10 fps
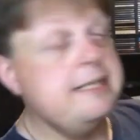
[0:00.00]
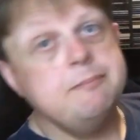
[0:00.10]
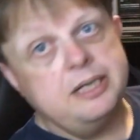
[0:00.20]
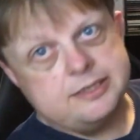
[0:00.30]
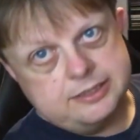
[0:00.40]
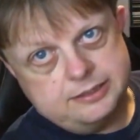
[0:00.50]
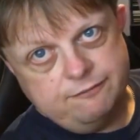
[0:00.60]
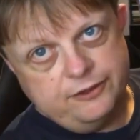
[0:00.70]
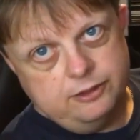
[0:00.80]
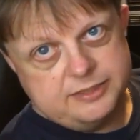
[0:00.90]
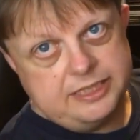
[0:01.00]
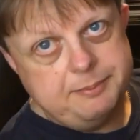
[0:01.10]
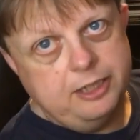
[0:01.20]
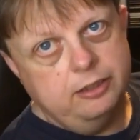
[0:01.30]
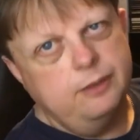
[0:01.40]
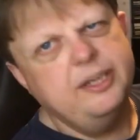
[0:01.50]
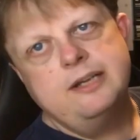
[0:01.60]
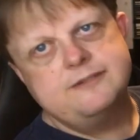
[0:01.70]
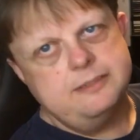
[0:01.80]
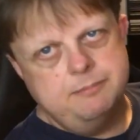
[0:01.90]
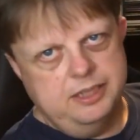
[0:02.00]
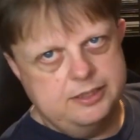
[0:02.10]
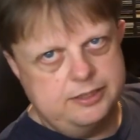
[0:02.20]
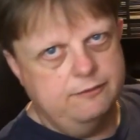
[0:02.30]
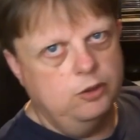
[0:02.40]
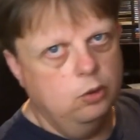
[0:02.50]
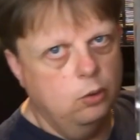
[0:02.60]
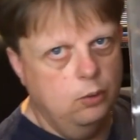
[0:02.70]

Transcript: Tim Burton film, Sleepy Hollow. I love Tim Burton, I've got